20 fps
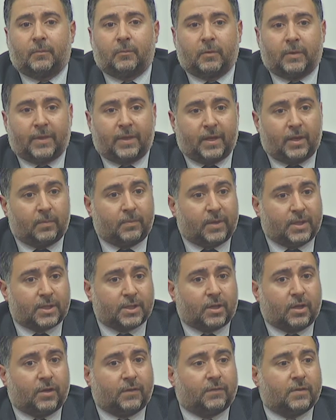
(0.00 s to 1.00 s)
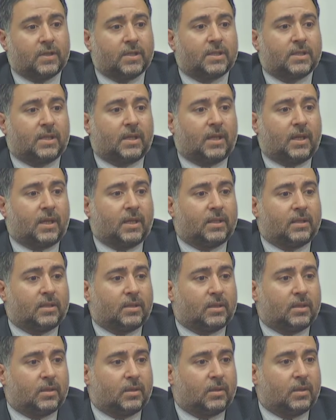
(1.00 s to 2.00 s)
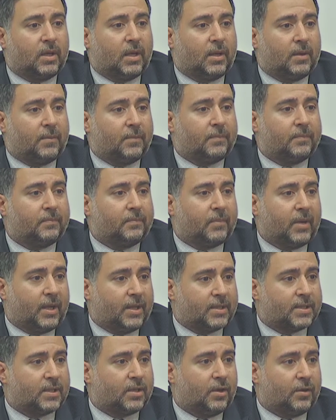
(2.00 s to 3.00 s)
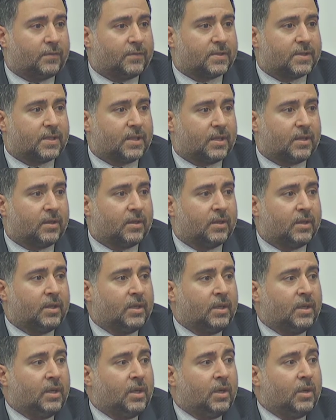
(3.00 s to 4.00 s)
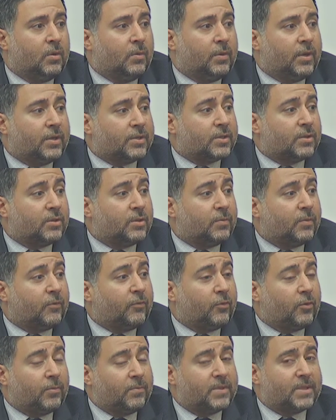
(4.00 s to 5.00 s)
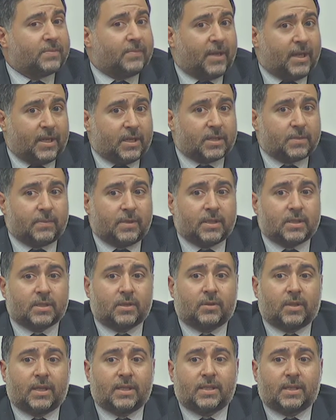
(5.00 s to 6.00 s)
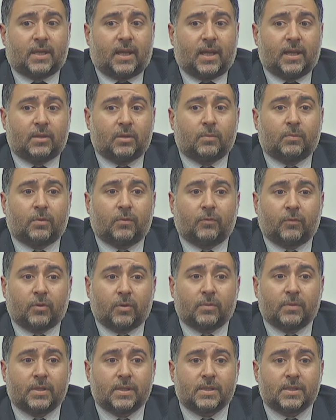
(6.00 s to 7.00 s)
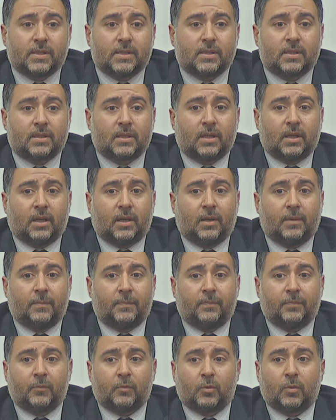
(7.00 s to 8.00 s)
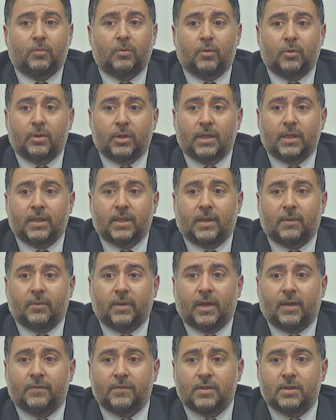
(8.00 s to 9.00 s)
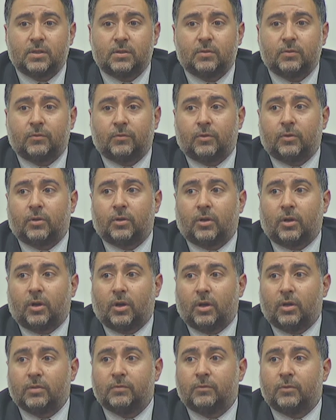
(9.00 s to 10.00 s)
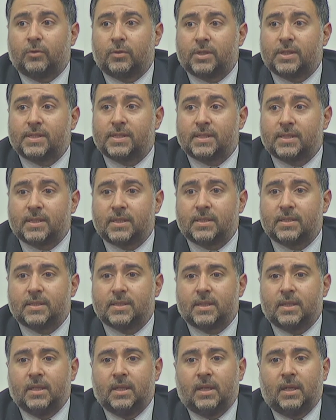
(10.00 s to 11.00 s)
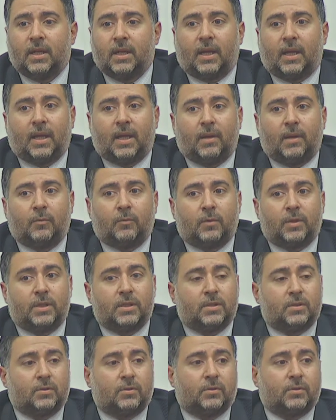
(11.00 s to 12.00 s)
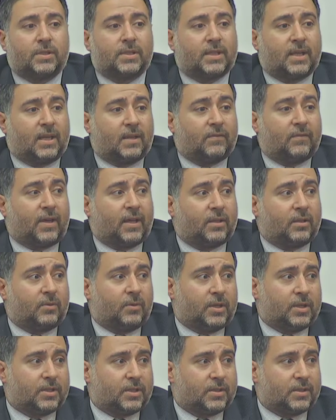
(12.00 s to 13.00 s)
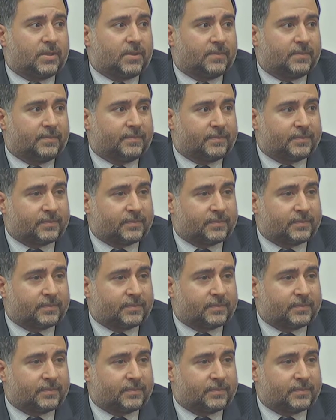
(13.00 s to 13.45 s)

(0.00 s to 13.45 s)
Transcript: with their budget office and the policy office there. We also do performance management. So that's the annual performance reporting that we have to do for all foreign assistance. And we do state evaluations.